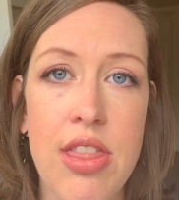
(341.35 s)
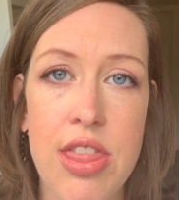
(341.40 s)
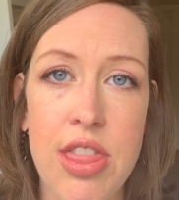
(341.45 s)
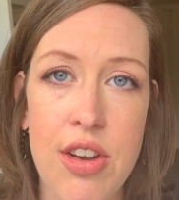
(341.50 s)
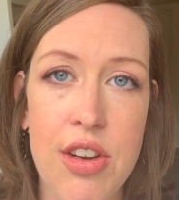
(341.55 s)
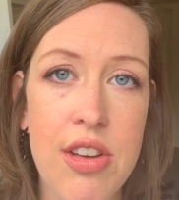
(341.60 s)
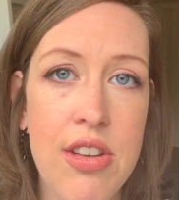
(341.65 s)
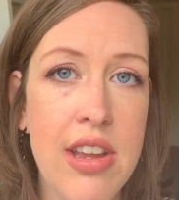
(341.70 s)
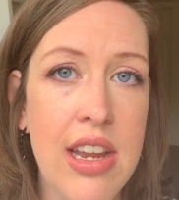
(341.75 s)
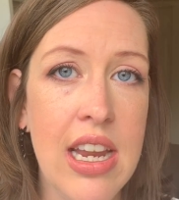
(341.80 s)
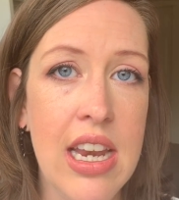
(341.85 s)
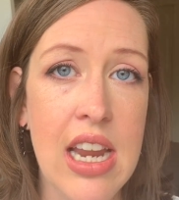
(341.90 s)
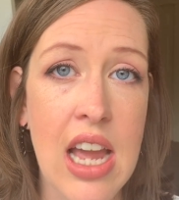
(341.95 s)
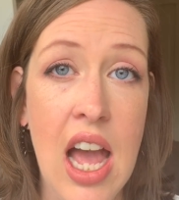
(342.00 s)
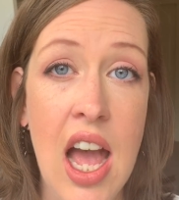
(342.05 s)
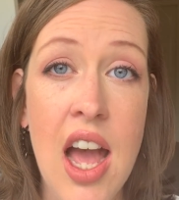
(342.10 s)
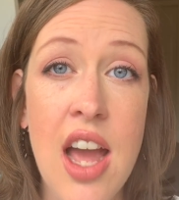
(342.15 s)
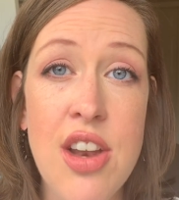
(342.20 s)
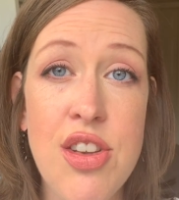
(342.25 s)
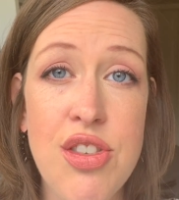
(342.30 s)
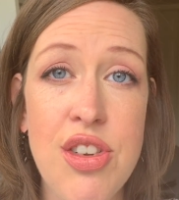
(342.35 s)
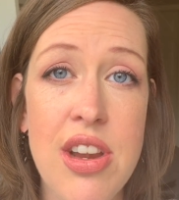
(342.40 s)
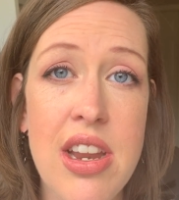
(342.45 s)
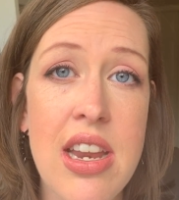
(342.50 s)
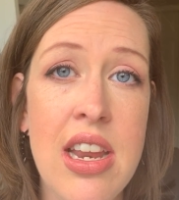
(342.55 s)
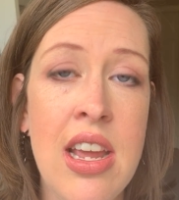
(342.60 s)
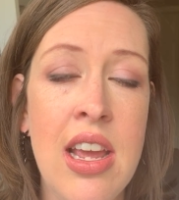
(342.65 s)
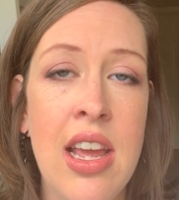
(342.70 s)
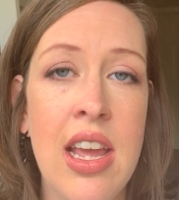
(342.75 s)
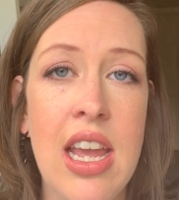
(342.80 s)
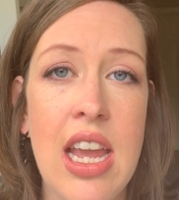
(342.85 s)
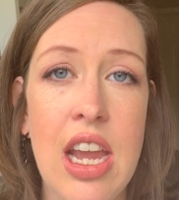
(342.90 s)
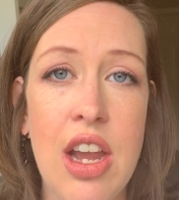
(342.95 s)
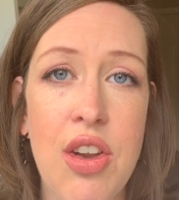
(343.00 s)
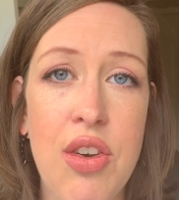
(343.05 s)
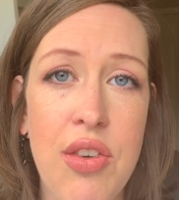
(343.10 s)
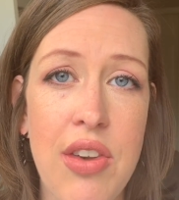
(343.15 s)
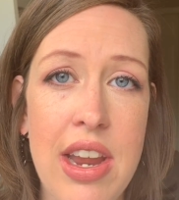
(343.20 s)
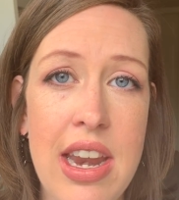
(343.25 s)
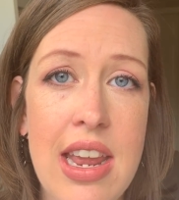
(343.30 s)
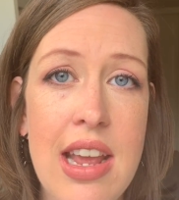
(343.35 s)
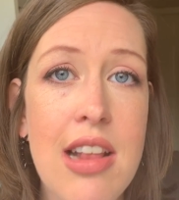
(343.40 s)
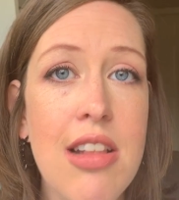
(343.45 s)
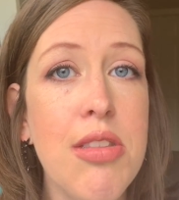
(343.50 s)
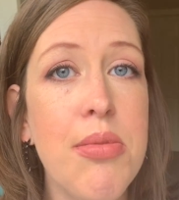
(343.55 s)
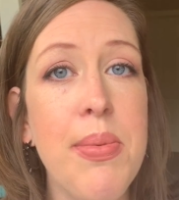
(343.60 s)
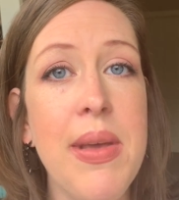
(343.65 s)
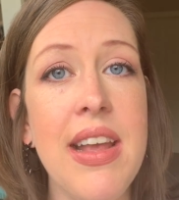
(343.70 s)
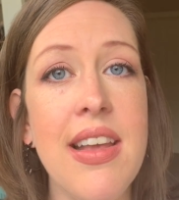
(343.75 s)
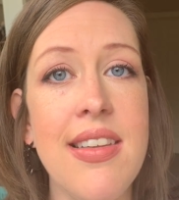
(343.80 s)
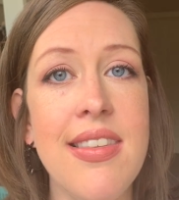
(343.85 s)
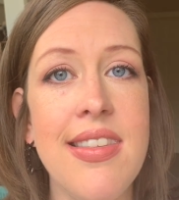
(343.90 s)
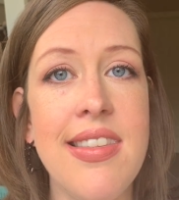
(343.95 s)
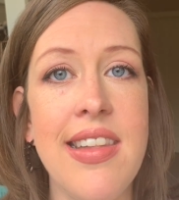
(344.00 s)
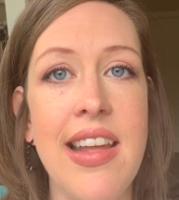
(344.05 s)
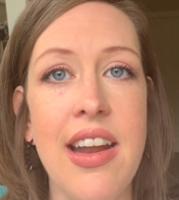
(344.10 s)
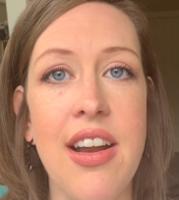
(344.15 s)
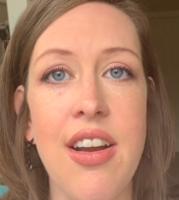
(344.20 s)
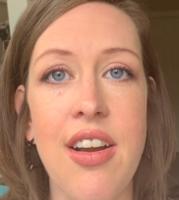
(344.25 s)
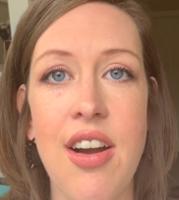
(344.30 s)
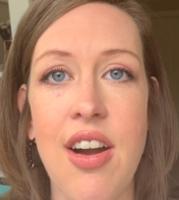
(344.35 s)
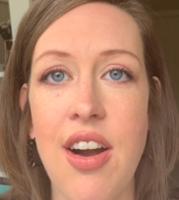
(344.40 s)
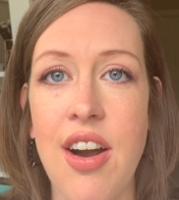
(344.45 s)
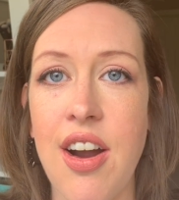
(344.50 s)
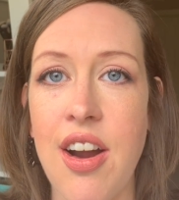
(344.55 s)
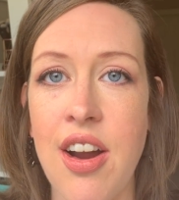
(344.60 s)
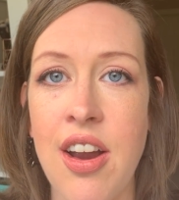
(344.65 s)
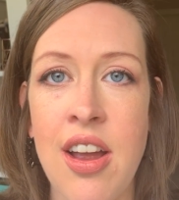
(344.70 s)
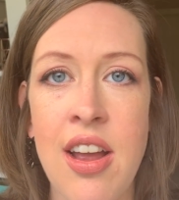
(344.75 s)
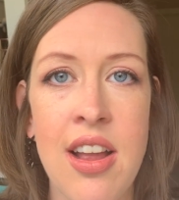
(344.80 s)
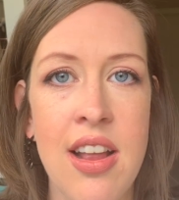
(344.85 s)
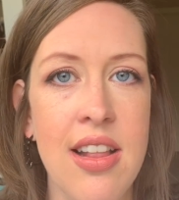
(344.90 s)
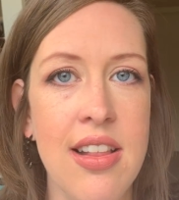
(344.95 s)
1,300 ingredients because there are